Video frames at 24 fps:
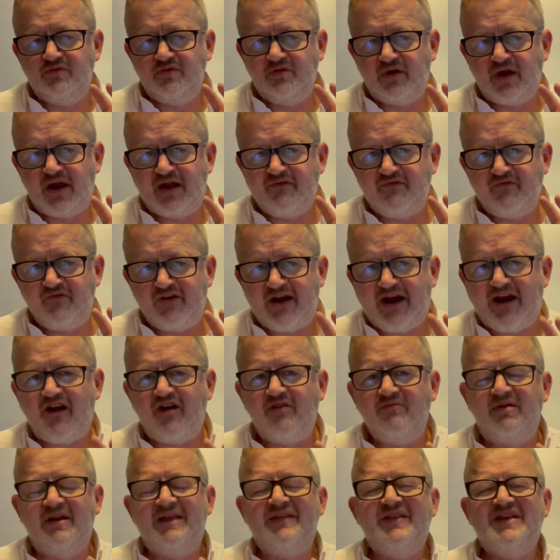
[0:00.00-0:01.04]

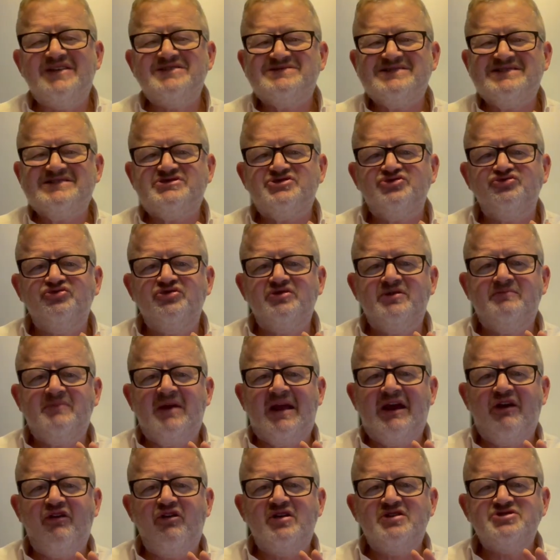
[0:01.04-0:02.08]
invariably these interim
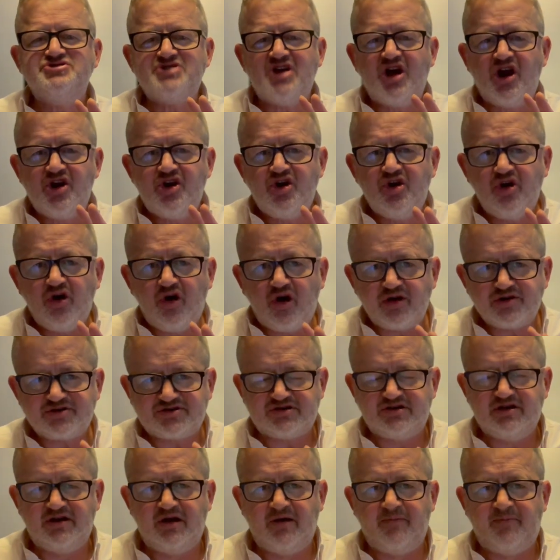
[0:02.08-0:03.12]
hearings are not
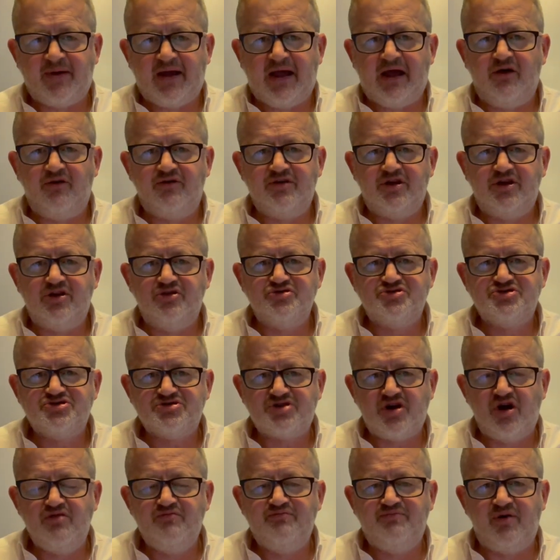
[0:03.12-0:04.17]
about you
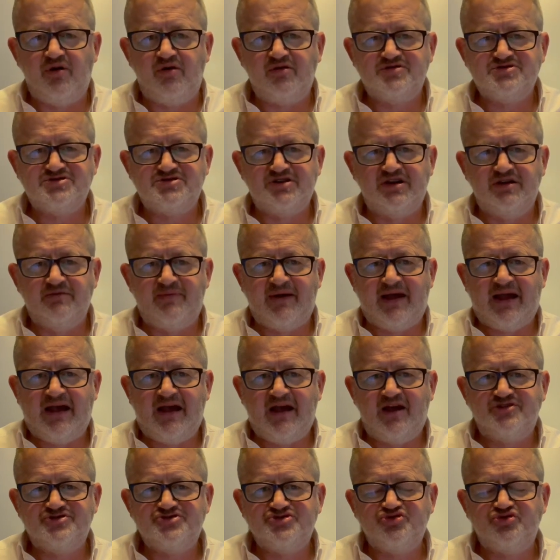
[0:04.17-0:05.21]
soapboxing about
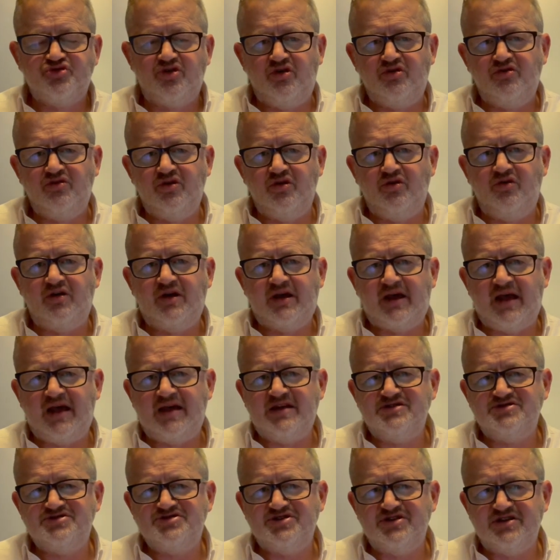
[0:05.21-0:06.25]
how strong your
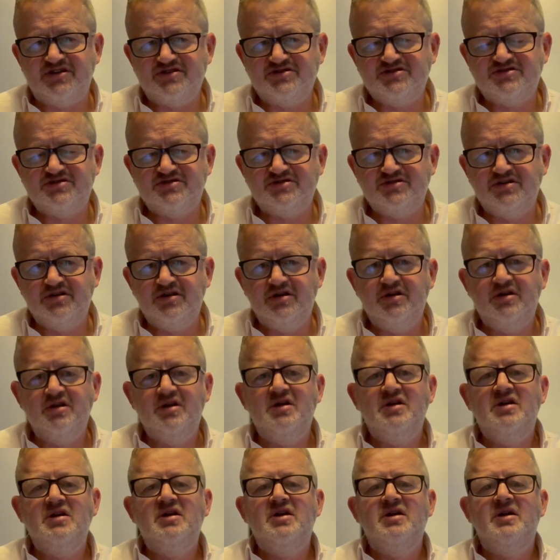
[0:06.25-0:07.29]
case is,
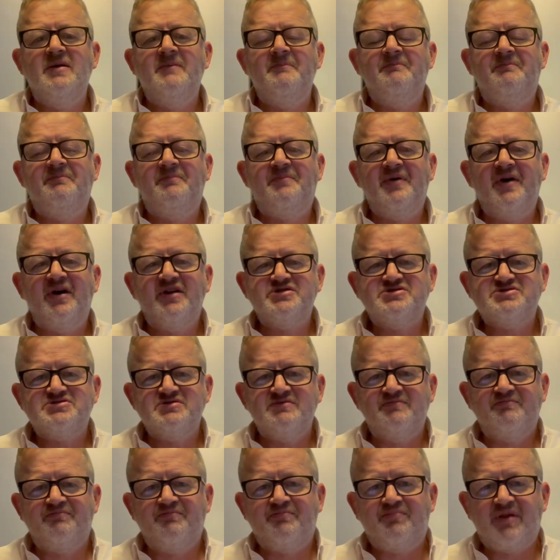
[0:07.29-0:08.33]
but
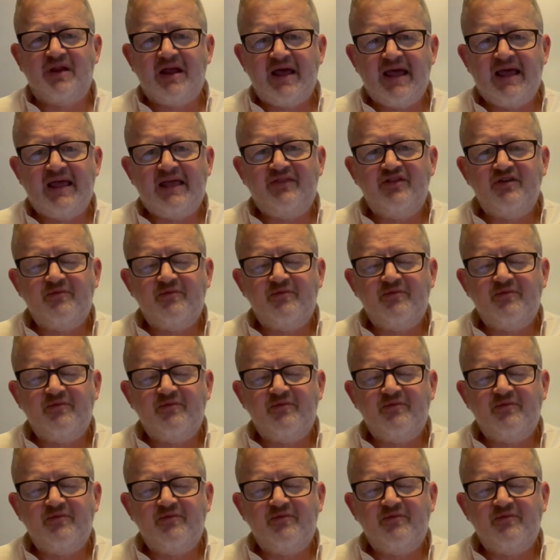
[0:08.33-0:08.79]
playing the